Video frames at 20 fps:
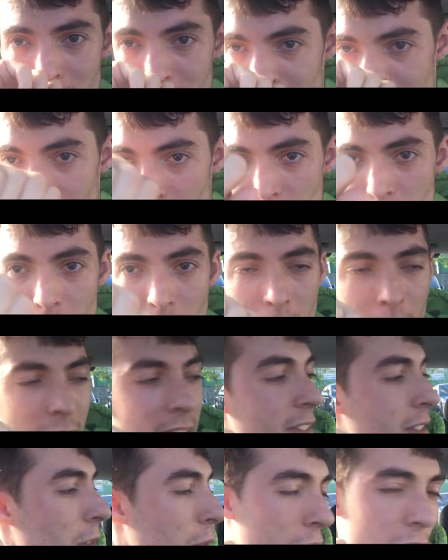so
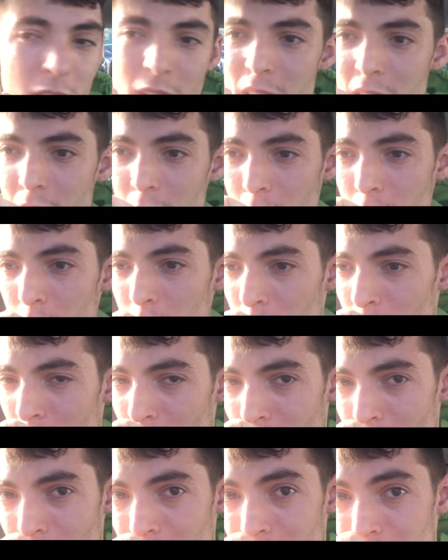I shall see you
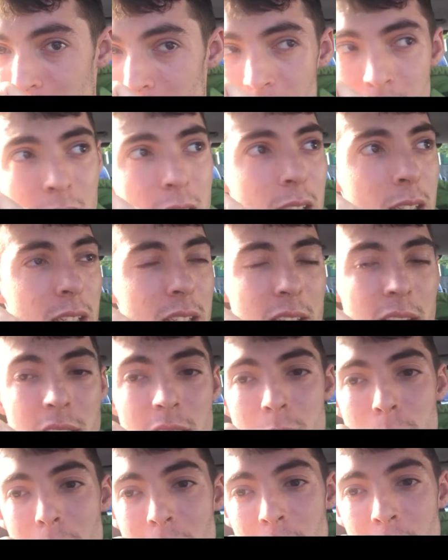
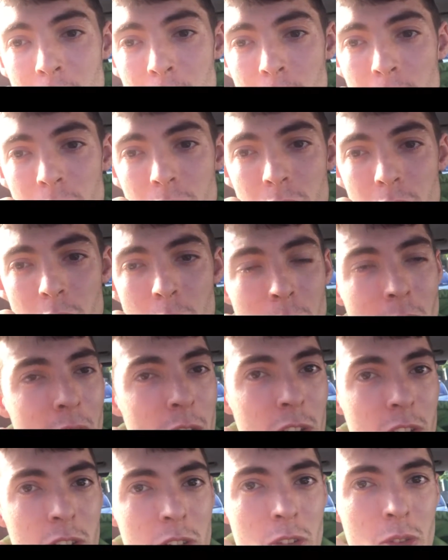in about two
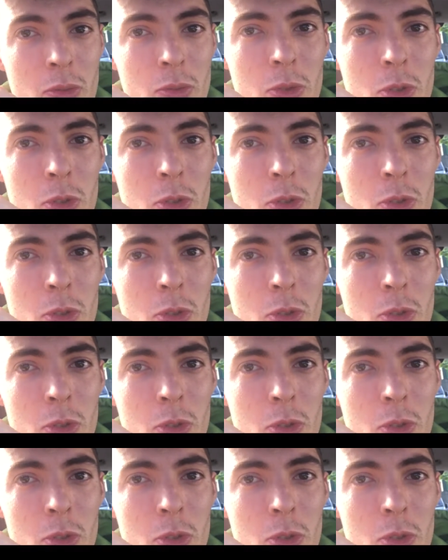hours because